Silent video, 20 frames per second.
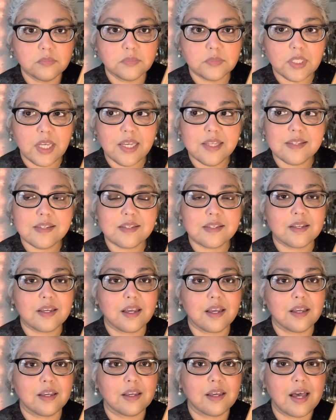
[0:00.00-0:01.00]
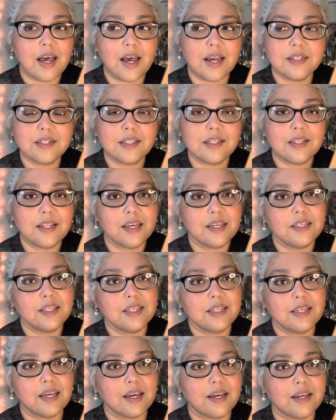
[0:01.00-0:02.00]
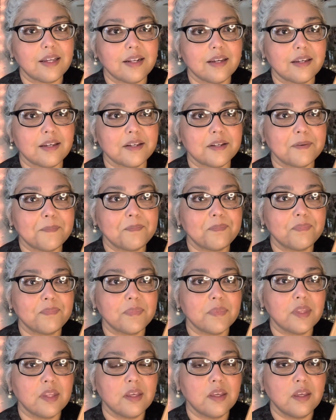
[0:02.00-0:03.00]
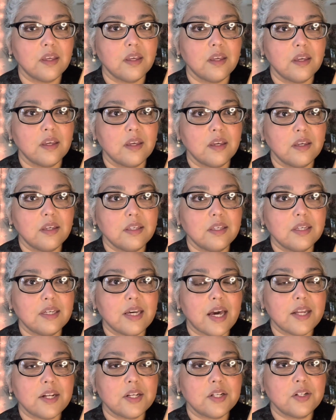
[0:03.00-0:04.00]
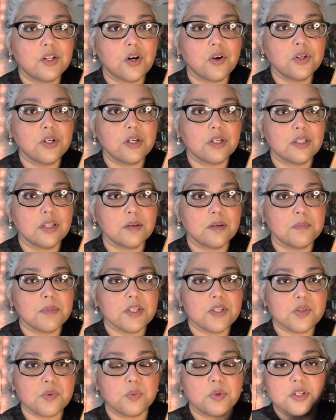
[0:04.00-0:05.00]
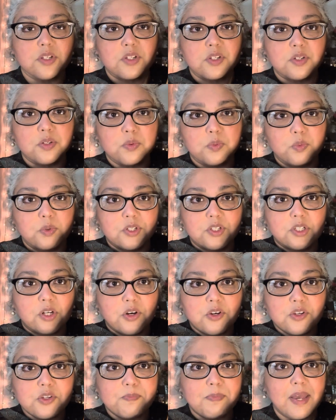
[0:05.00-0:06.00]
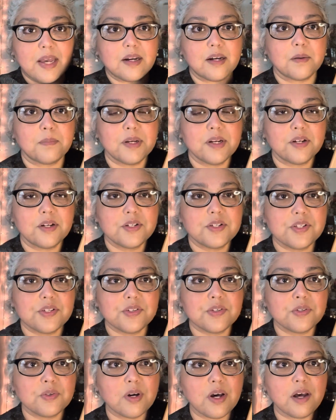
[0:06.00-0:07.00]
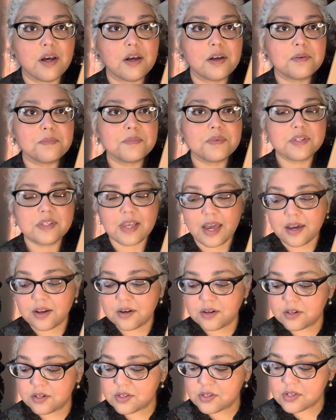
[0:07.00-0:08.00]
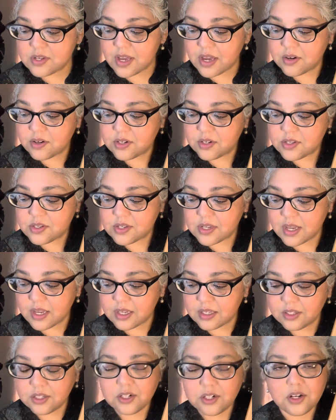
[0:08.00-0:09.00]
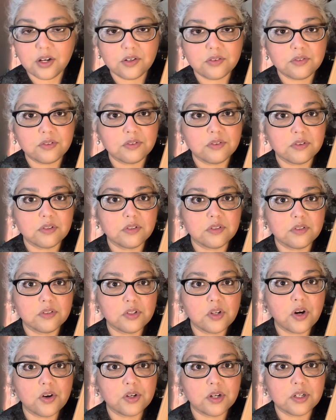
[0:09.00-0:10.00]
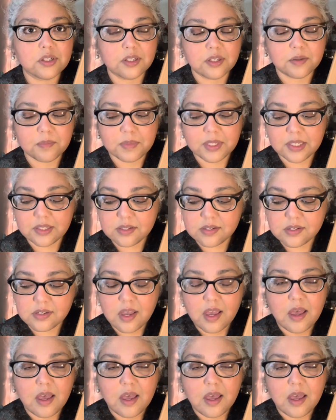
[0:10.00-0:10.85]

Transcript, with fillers: it's kind of like you got to you got to know your limits, which which goes back up here to um, Saturn. Saturn saying, you know, know your limits.